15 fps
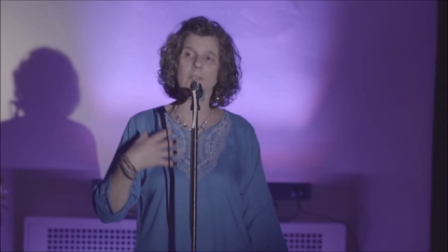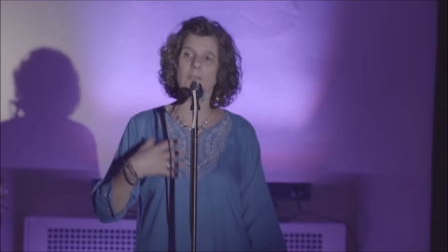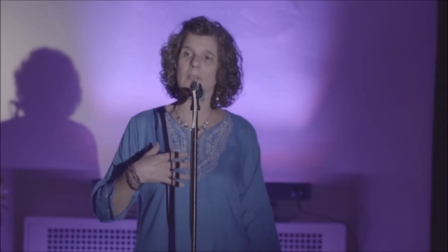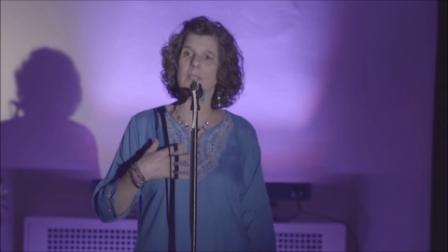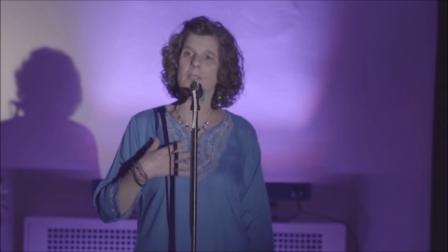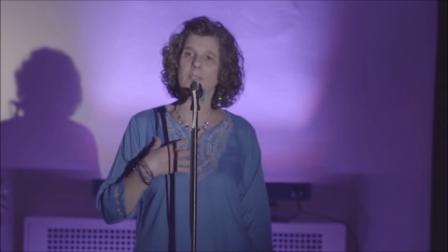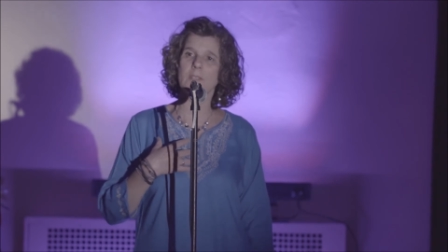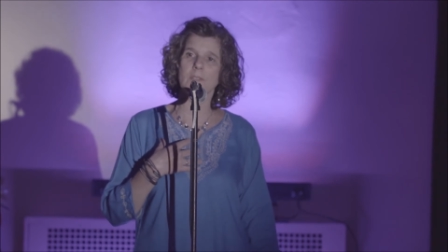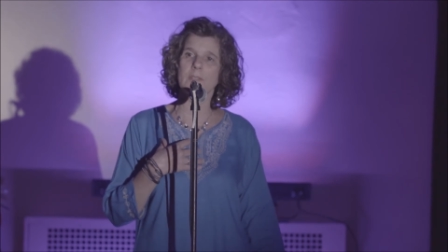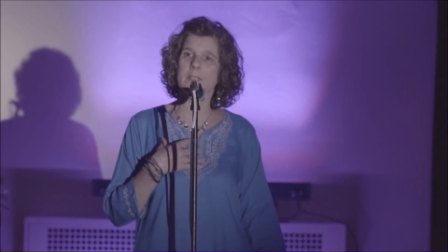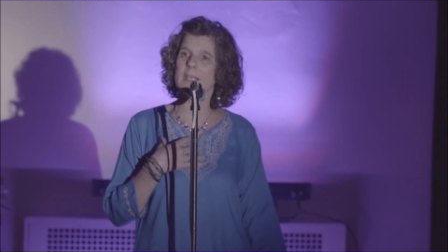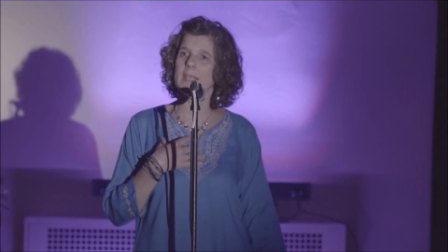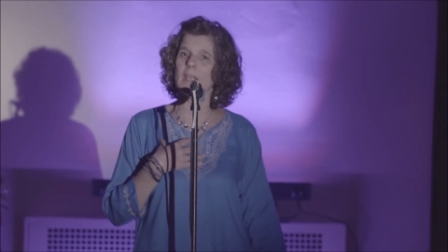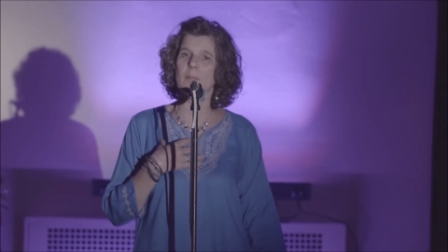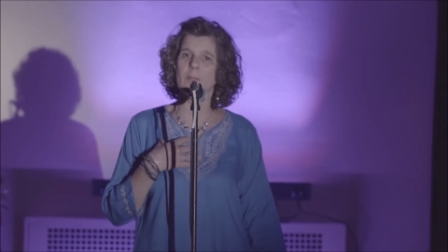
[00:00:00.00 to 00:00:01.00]
you need to
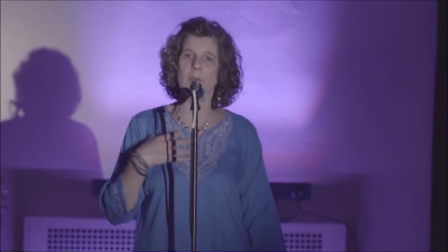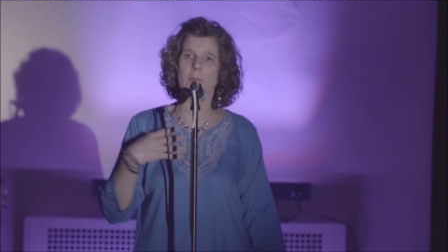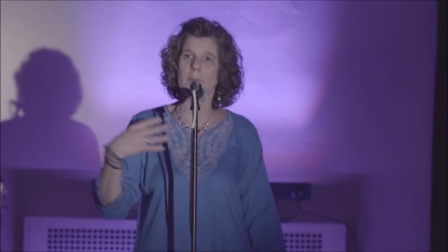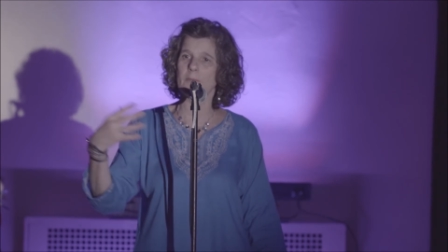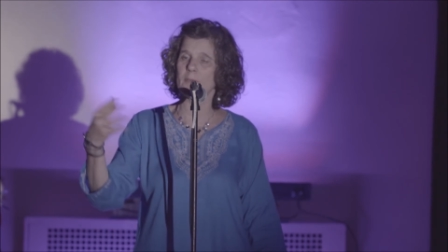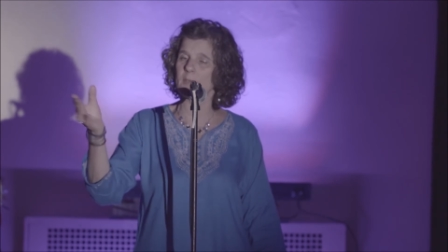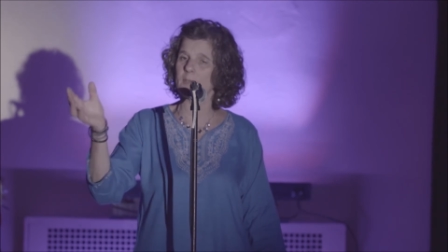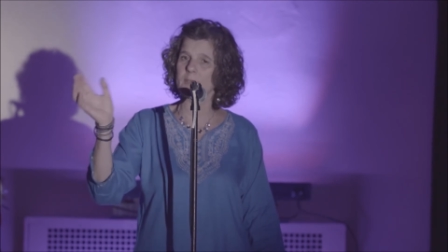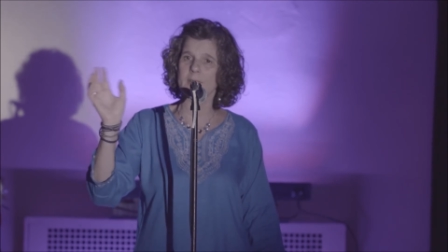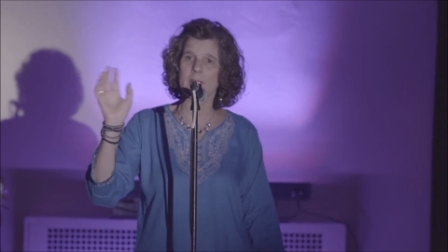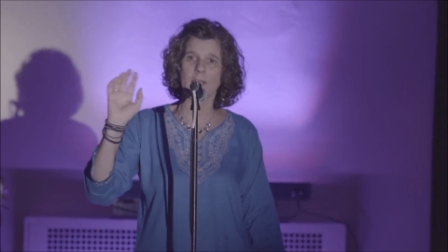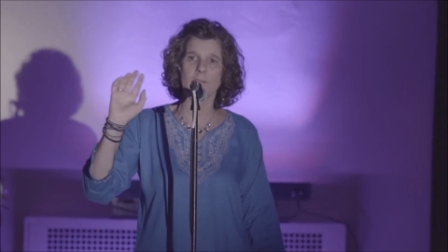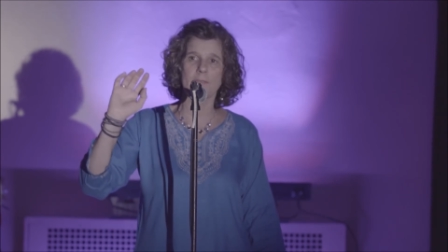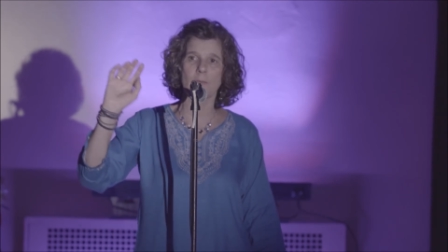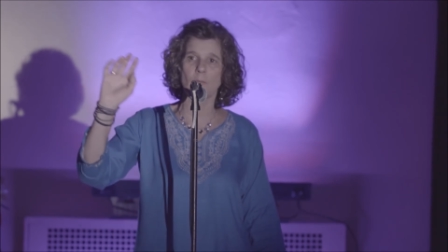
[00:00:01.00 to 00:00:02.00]
take a moment for
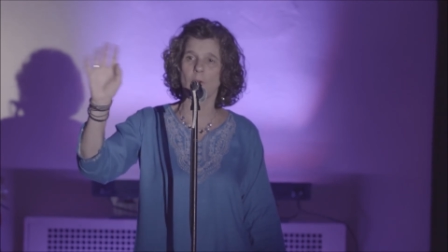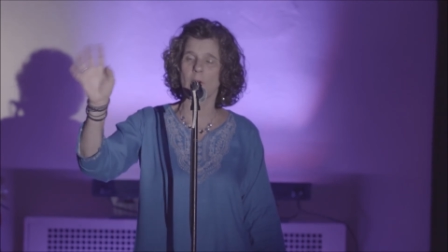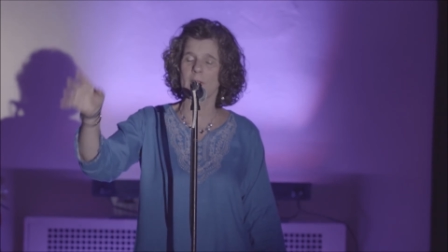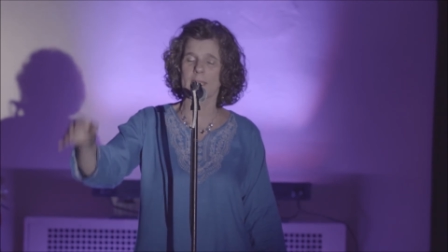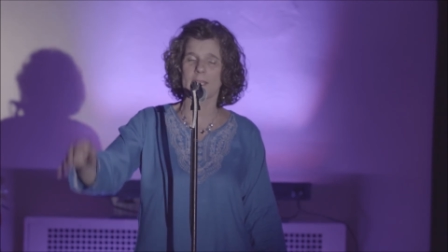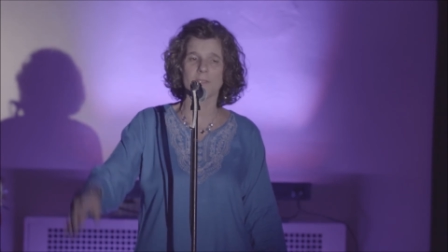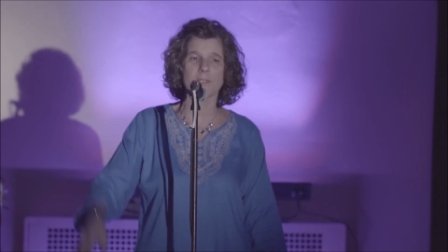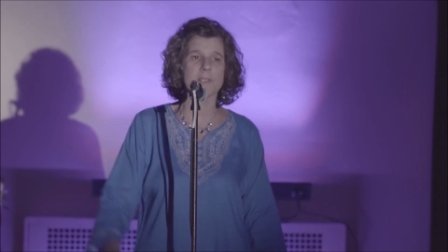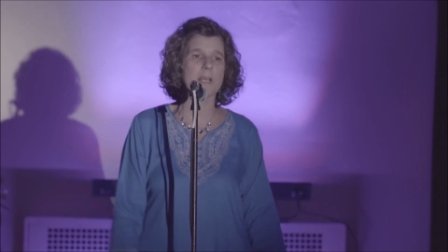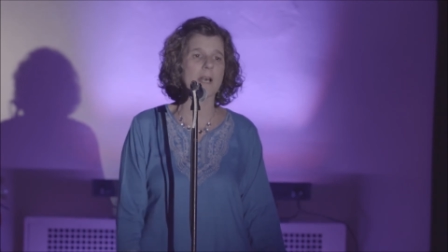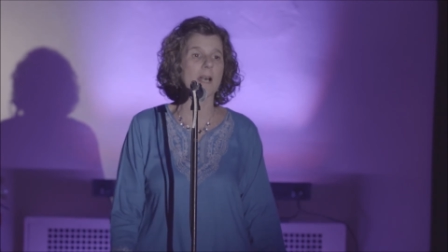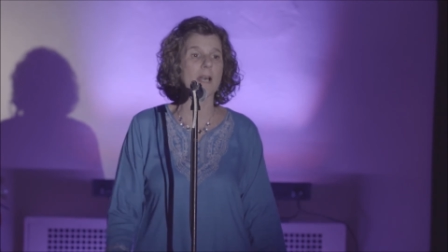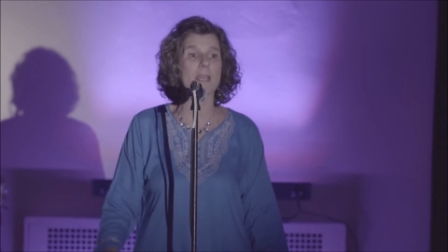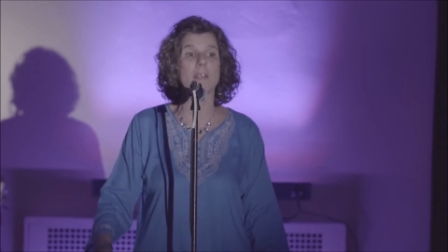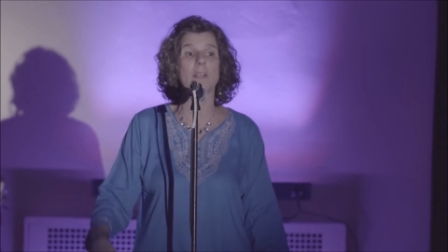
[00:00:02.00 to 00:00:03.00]
yourself and walk
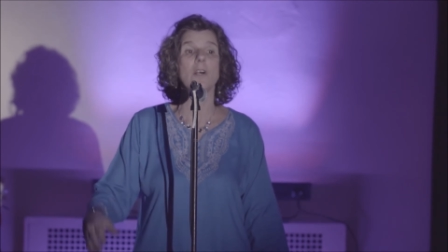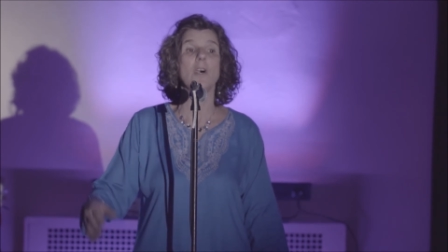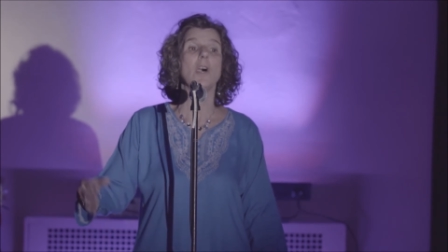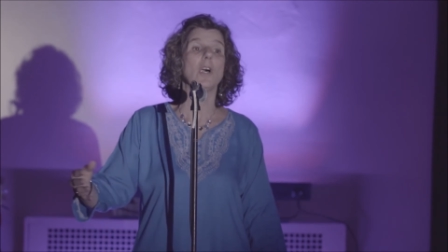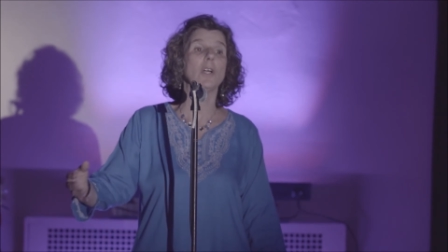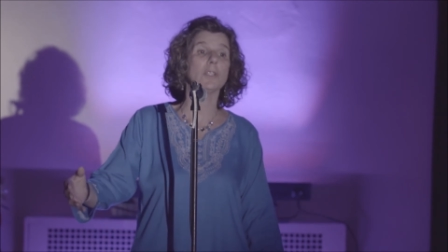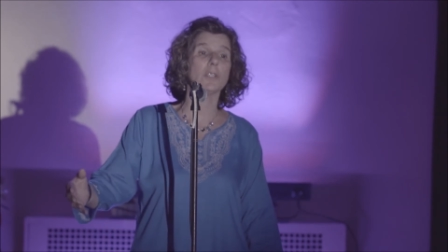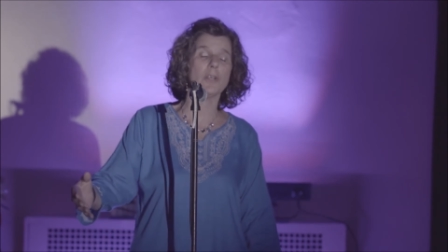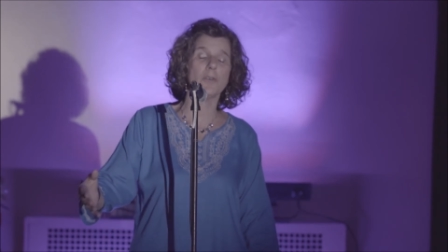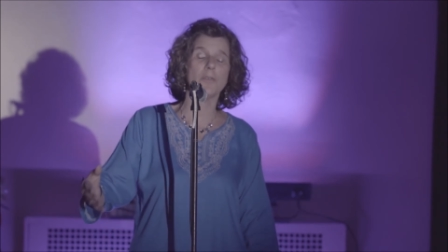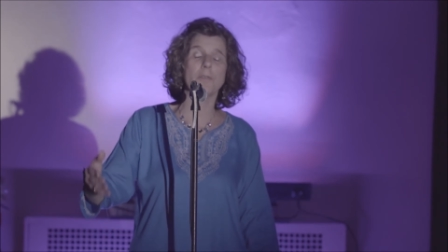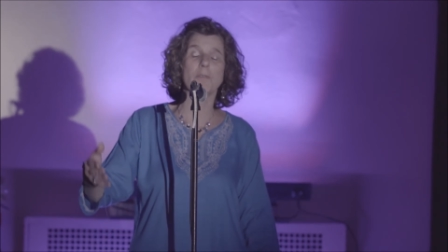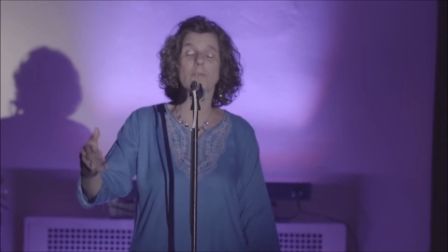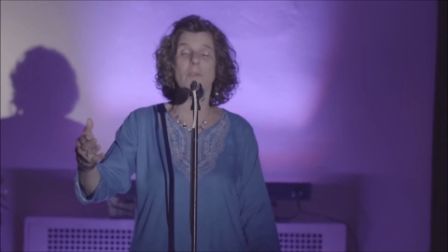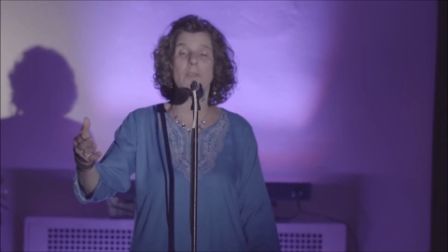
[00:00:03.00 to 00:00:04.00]
outside
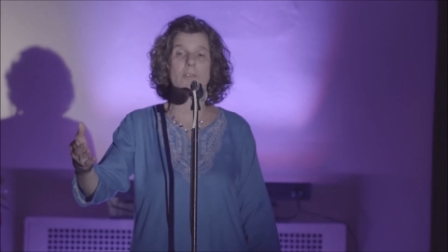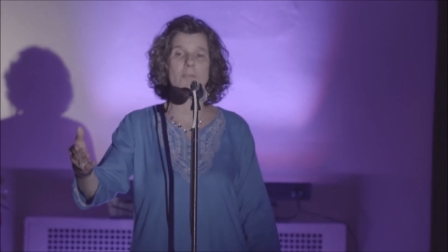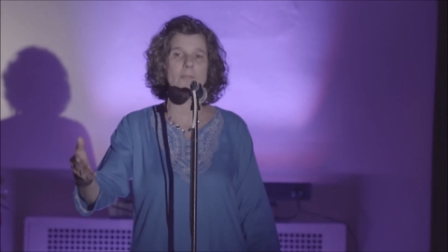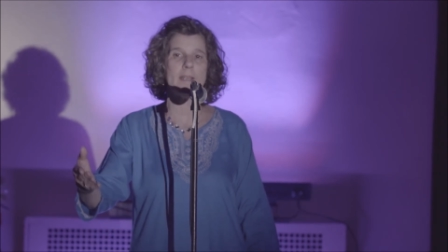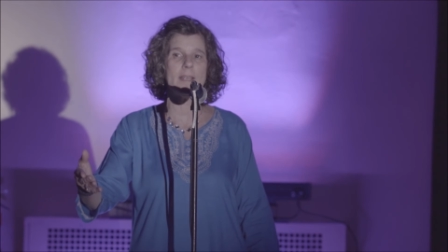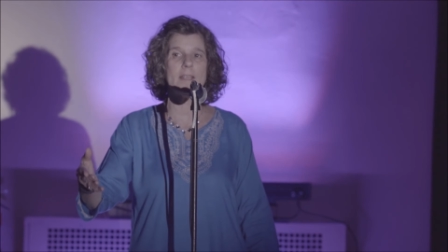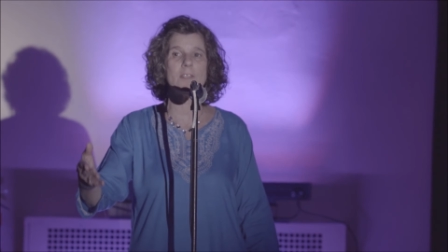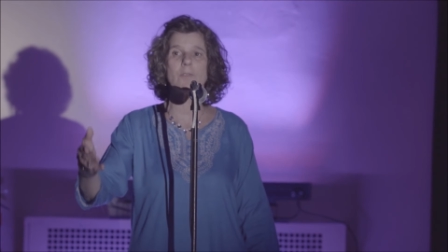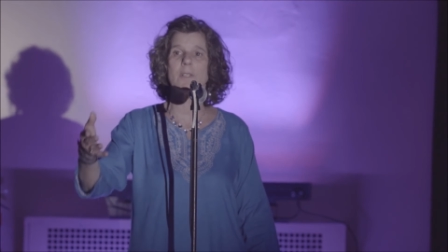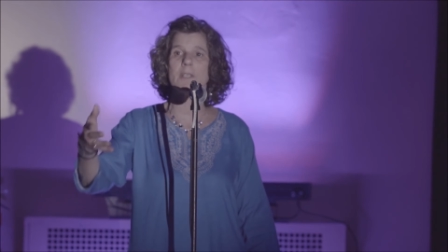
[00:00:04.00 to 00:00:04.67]
alone with a friend,